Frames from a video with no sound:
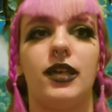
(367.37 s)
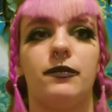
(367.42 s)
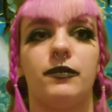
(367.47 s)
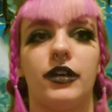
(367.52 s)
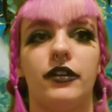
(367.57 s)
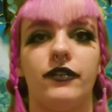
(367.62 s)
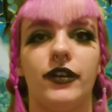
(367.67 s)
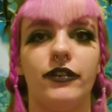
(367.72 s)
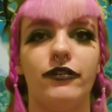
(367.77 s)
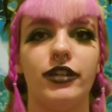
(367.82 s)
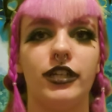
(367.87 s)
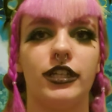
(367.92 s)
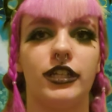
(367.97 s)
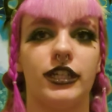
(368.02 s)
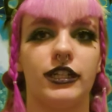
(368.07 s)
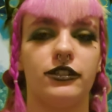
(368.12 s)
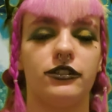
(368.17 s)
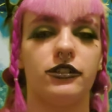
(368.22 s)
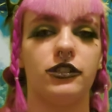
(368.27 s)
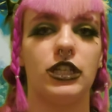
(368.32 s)
My favorite
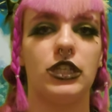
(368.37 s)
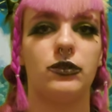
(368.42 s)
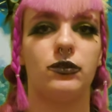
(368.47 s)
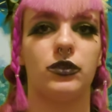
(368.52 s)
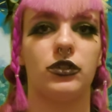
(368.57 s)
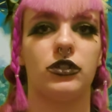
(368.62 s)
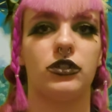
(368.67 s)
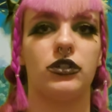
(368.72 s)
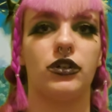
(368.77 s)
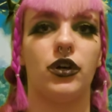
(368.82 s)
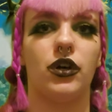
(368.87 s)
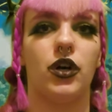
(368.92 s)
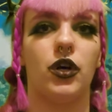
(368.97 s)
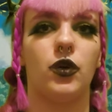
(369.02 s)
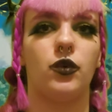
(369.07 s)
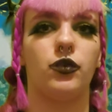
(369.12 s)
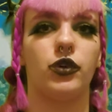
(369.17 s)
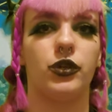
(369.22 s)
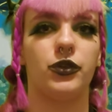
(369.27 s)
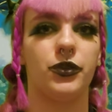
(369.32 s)
characters were
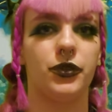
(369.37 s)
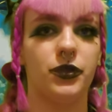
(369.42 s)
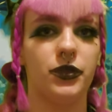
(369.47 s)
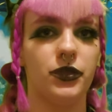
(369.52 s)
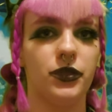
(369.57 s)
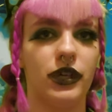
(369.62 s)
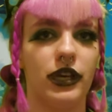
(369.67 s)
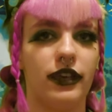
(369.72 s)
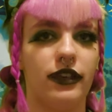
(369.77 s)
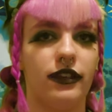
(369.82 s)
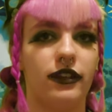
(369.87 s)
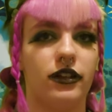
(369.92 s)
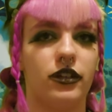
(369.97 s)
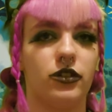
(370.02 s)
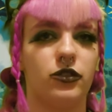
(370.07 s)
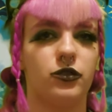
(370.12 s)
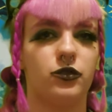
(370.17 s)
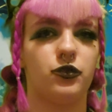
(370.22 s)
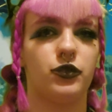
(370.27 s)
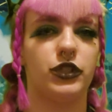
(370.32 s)
Oroku and
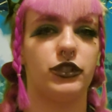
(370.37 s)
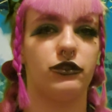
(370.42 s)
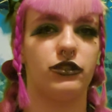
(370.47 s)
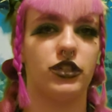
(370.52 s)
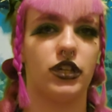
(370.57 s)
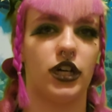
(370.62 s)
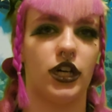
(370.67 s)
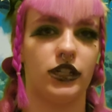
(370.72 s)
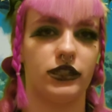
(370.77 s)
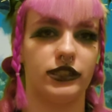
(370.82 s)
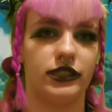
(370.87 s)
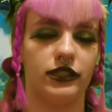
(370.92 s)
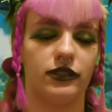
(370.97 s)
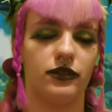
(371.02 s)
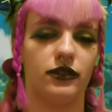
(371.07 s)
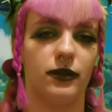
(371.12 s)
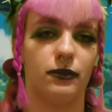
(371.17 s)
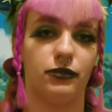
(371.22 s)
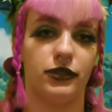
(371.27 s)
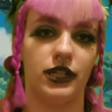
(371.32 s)

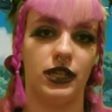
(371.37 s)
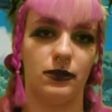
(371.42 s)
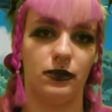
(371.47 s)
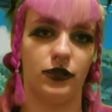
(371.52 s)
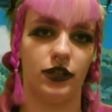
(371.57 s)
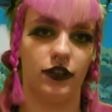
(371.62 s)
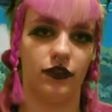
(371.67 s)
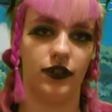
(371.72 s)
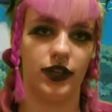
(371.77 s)
Ryotaro, the pretty boy